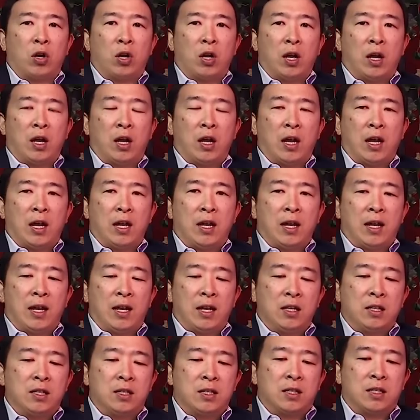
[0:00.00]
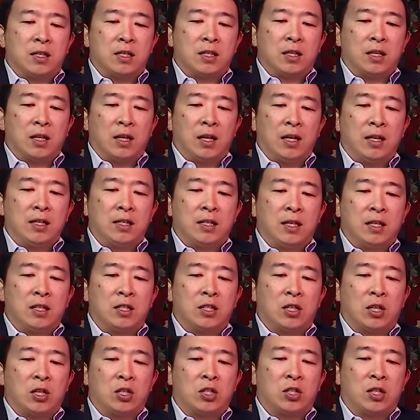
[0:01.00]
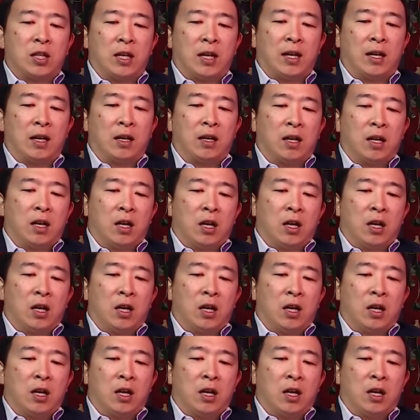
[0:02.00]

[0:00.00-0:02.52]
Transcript: uh, is is it such that